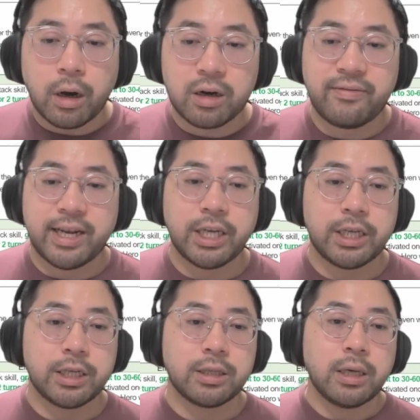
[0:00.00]
Artifact
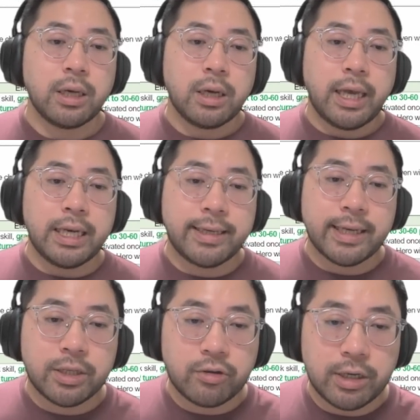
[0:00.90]
changes.
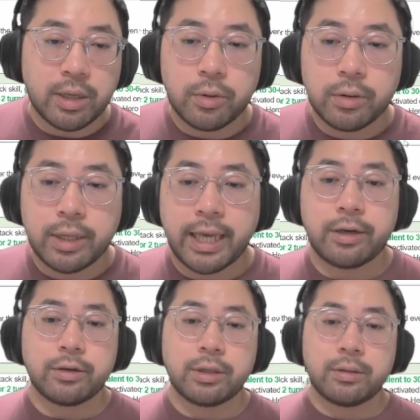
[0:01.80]
Indestructible
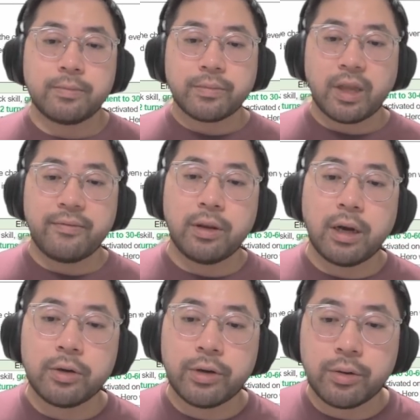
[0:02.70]
Gaiters. If a
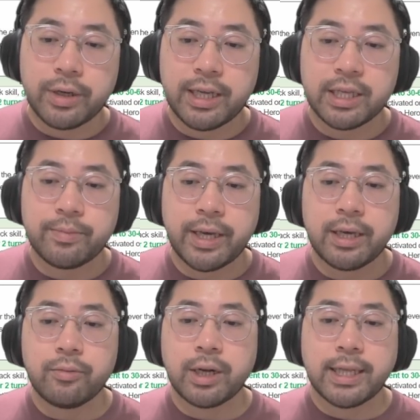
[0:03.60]
non-critical hit is
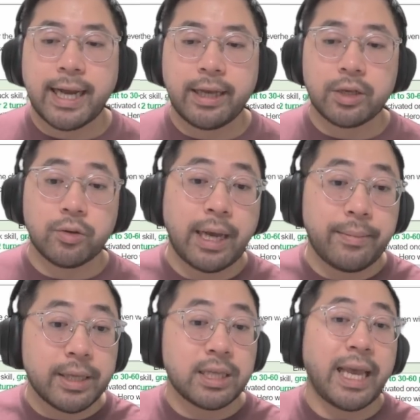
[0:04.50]
made when attacking, so
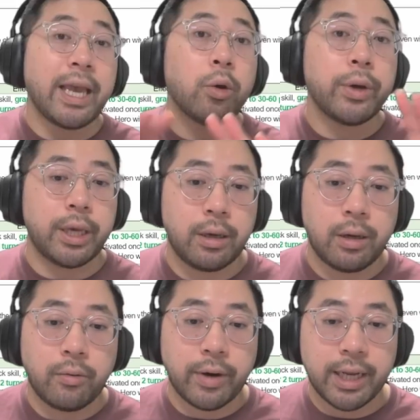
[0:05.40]
that means it's AoE,
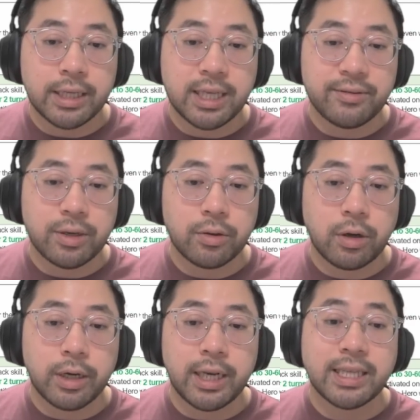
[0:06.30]
right? Instead of single
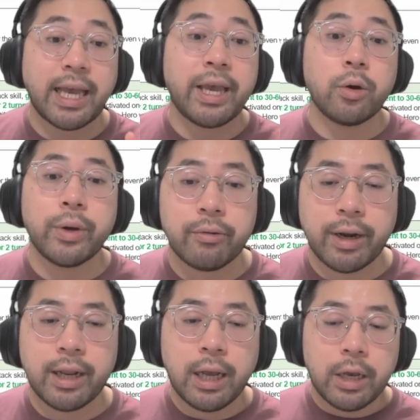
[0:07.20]
target, it's AoE, right?